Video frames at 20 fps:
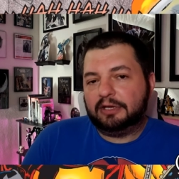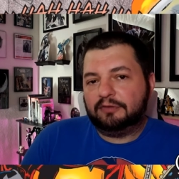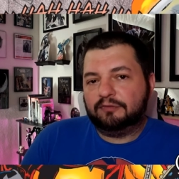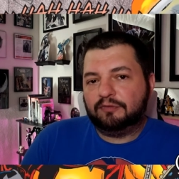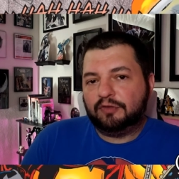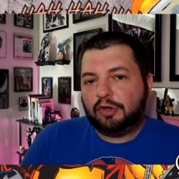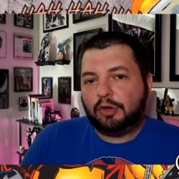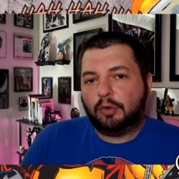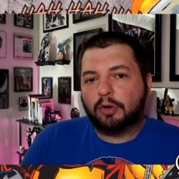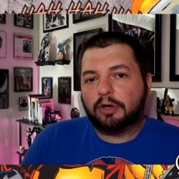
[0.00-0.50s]
of
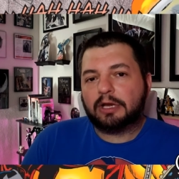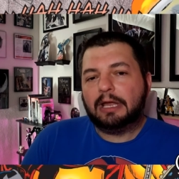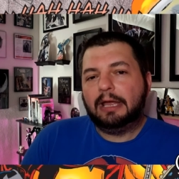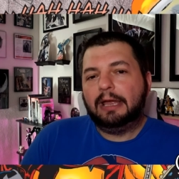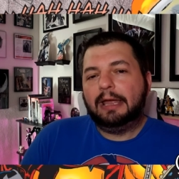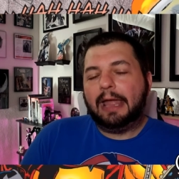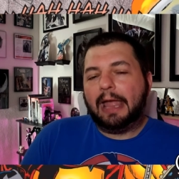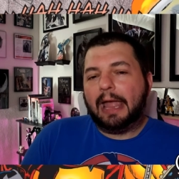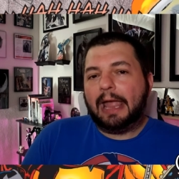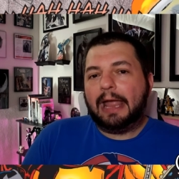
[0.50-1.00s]
new york
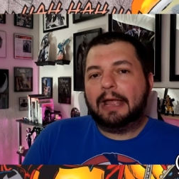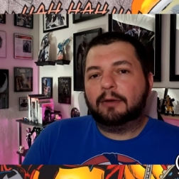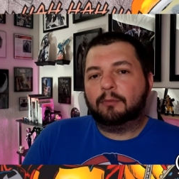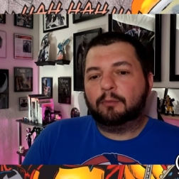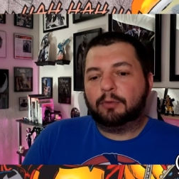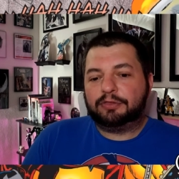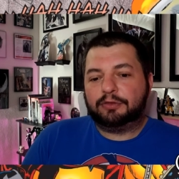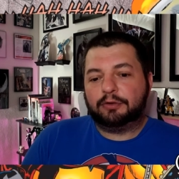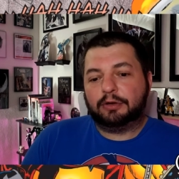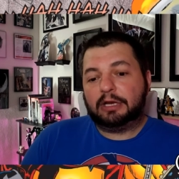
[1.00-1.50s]
and
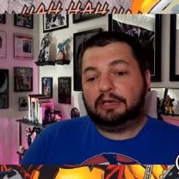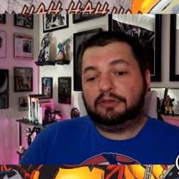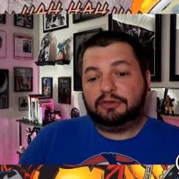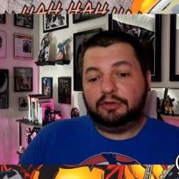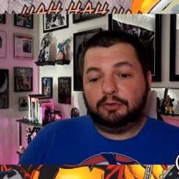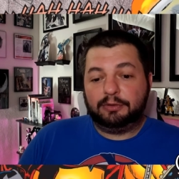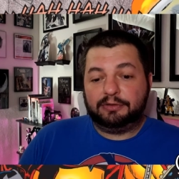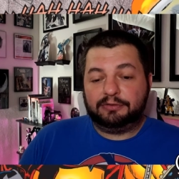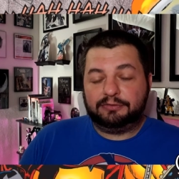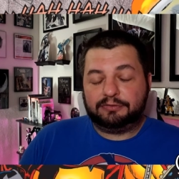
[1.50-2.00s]
what they're gonna
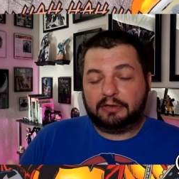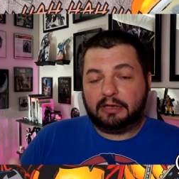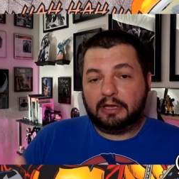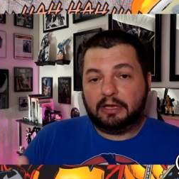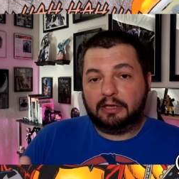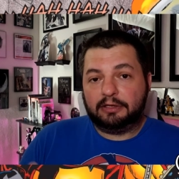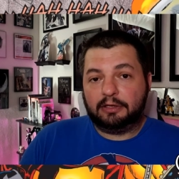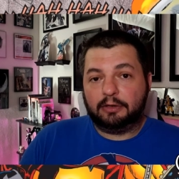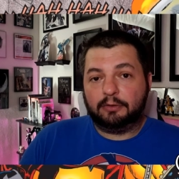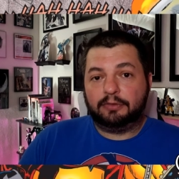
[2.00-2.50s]
do is uh,
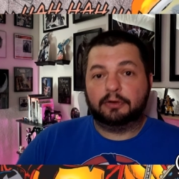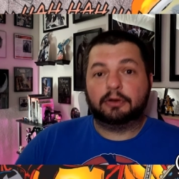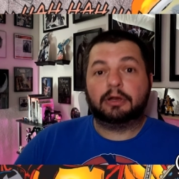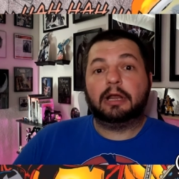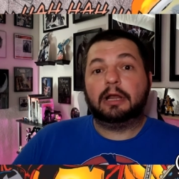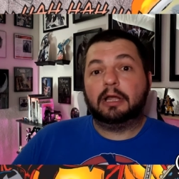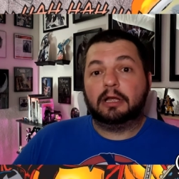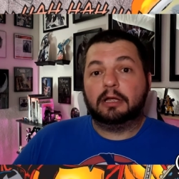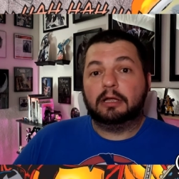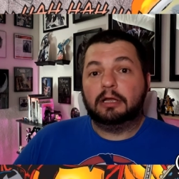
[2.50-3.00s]
you know they're
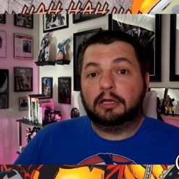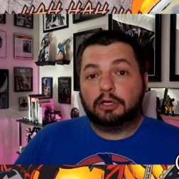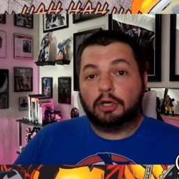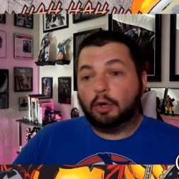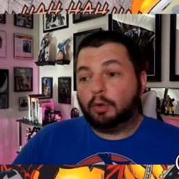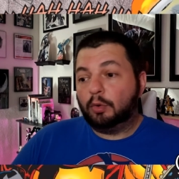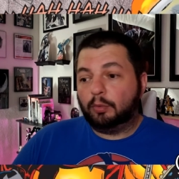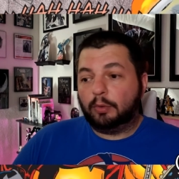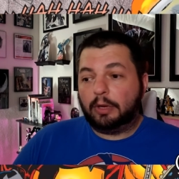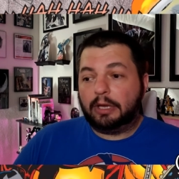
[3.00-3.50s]
gonna
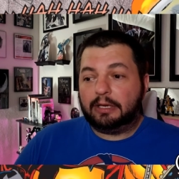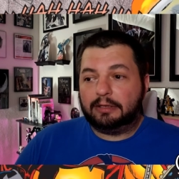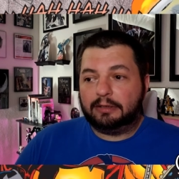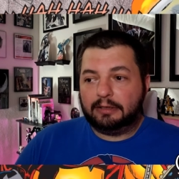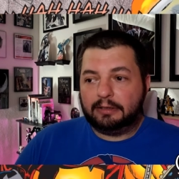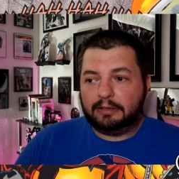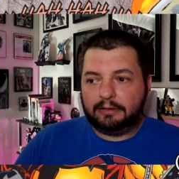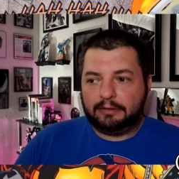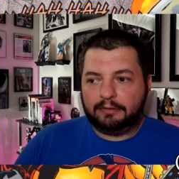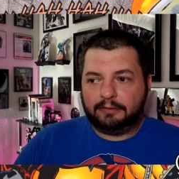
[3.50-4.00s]
go and
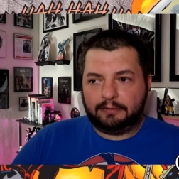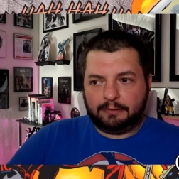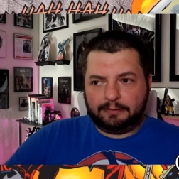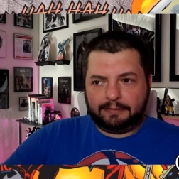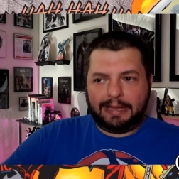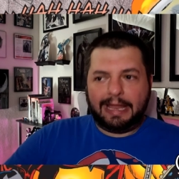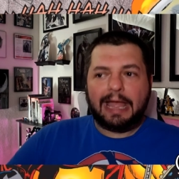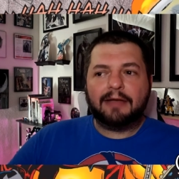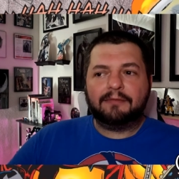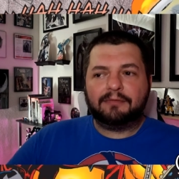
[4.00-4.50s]

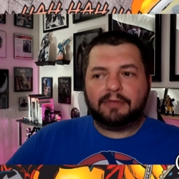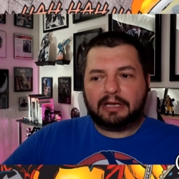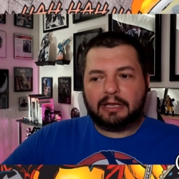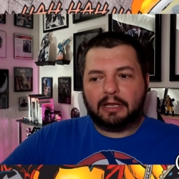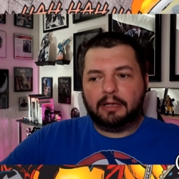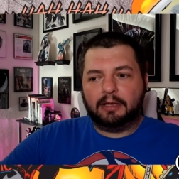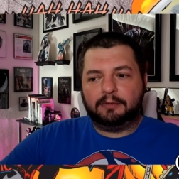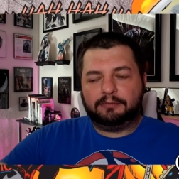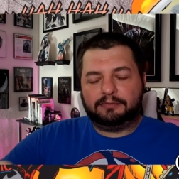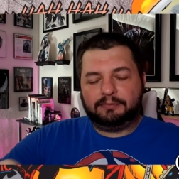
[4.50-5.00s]
they have like
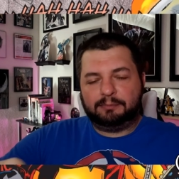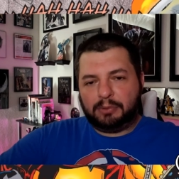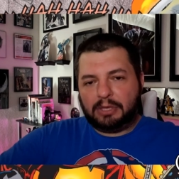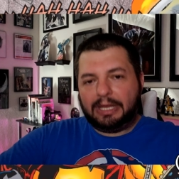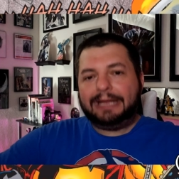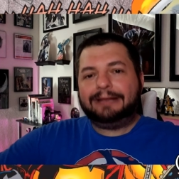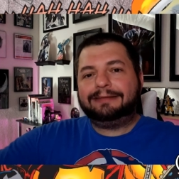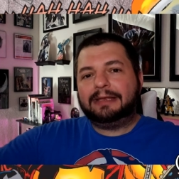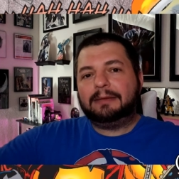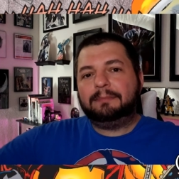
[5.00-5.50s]
uh,
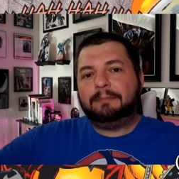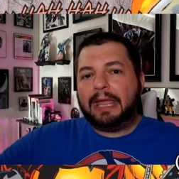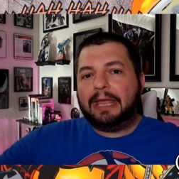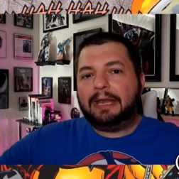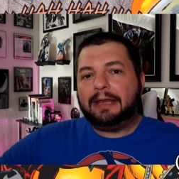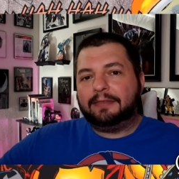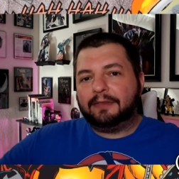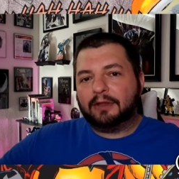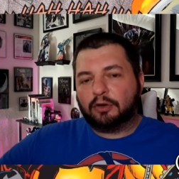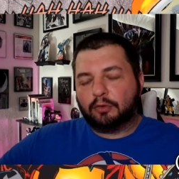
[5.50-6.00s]
planted men
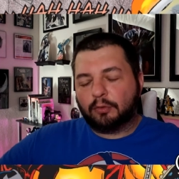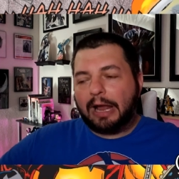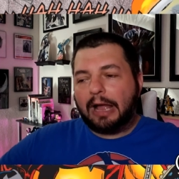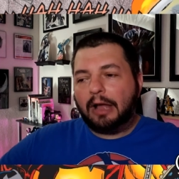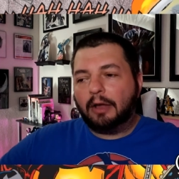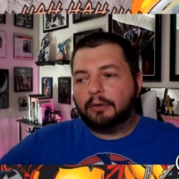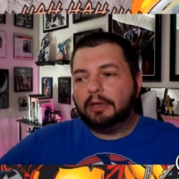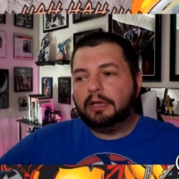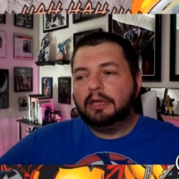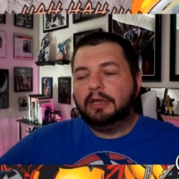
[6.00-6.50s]
in the
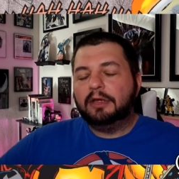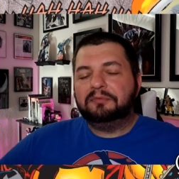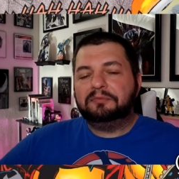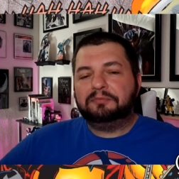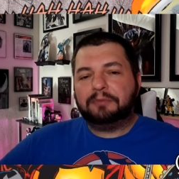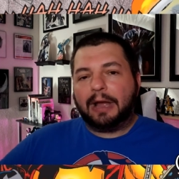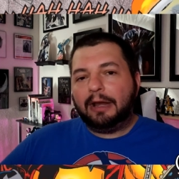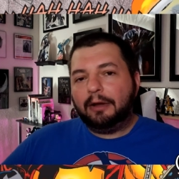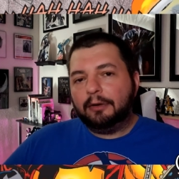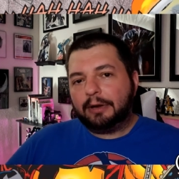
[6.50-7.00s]
crowd
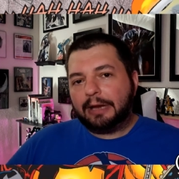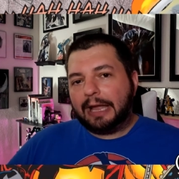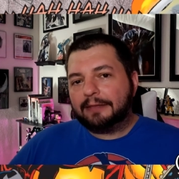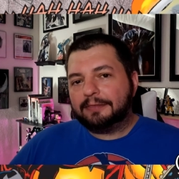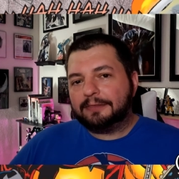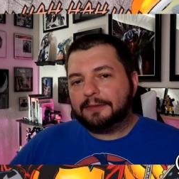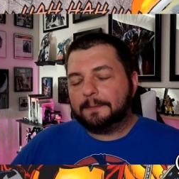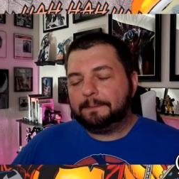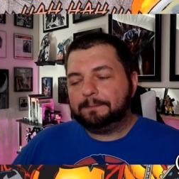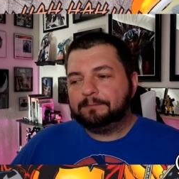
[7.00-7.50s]
firing
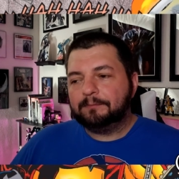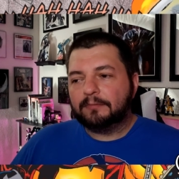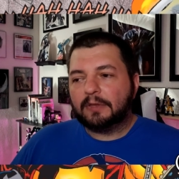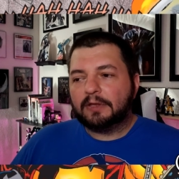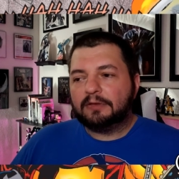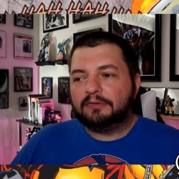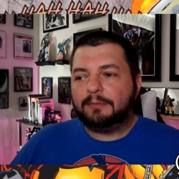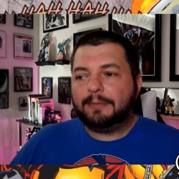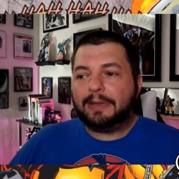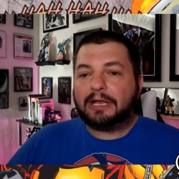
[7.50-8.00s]
at them
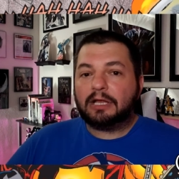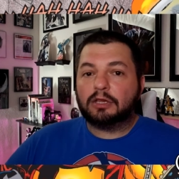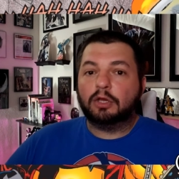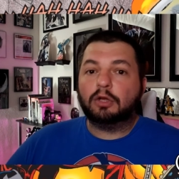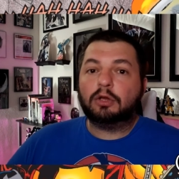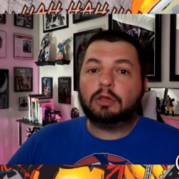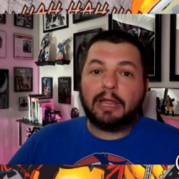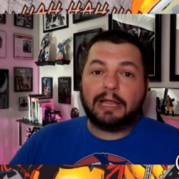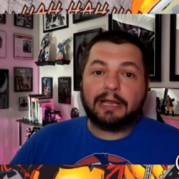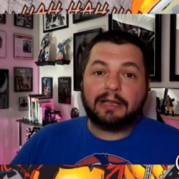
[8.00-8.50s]
to make it
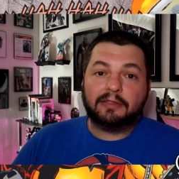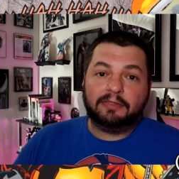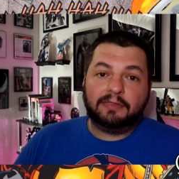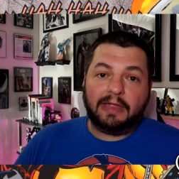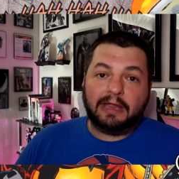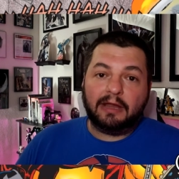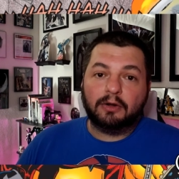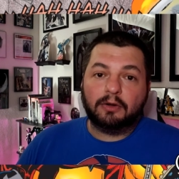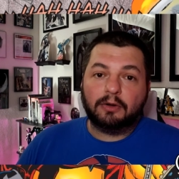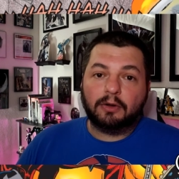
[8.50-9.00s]
look like
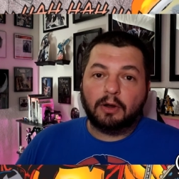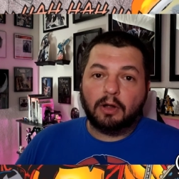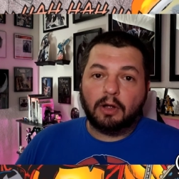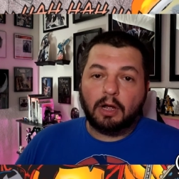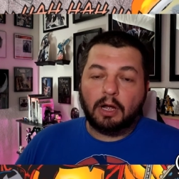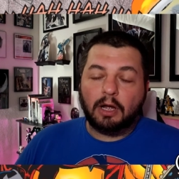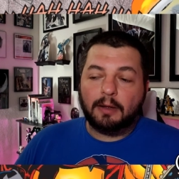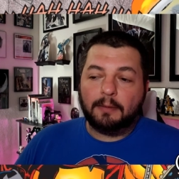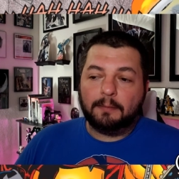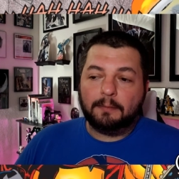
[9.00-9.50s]
they're
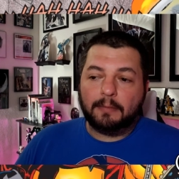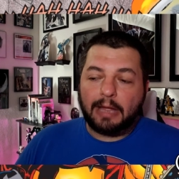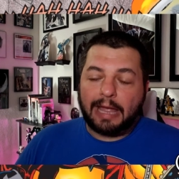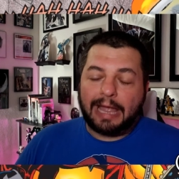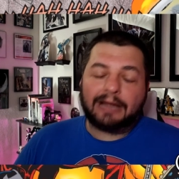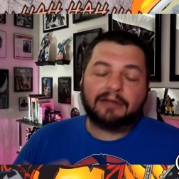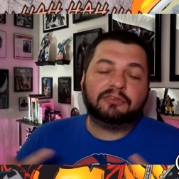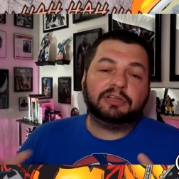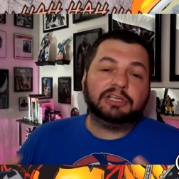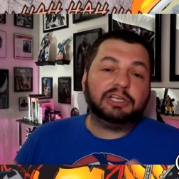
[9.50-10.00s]
um,
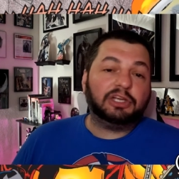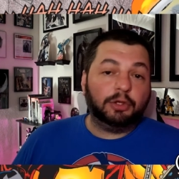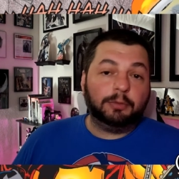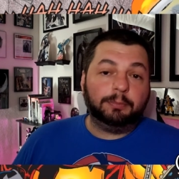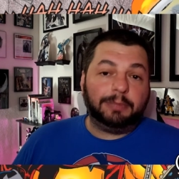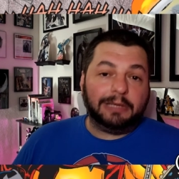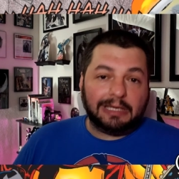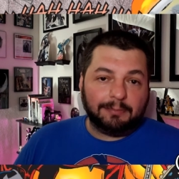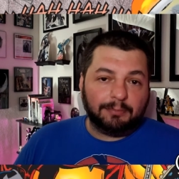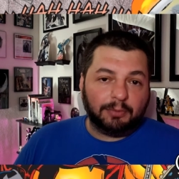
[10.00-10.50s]
actually good
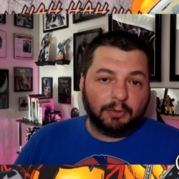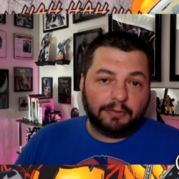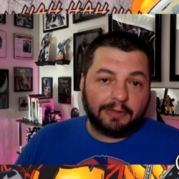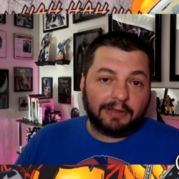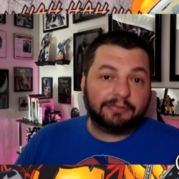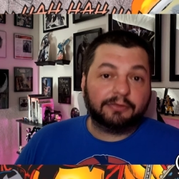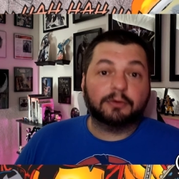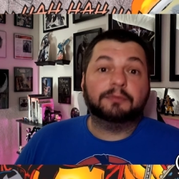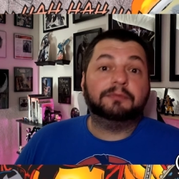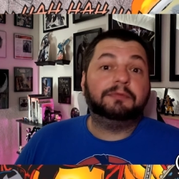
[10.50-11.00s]
people,
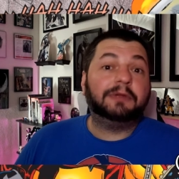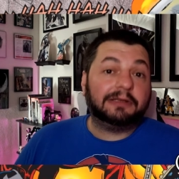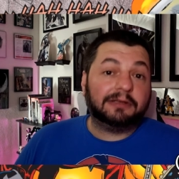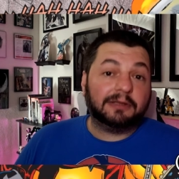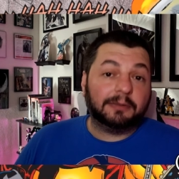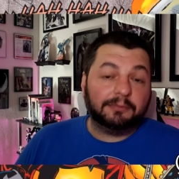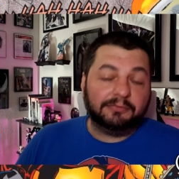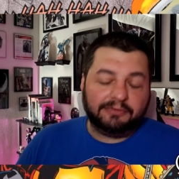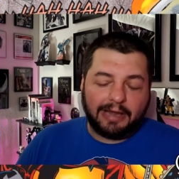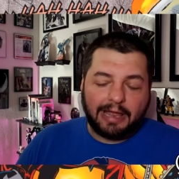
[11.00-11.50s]
that they're
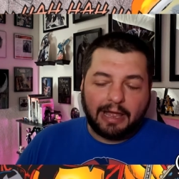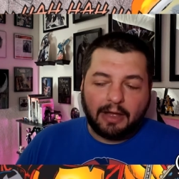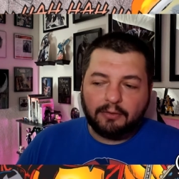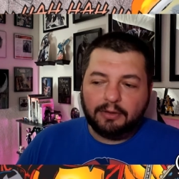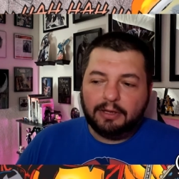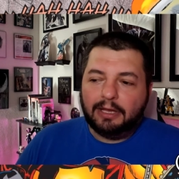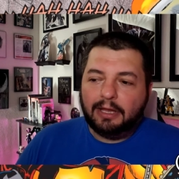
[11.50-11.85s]
victims now,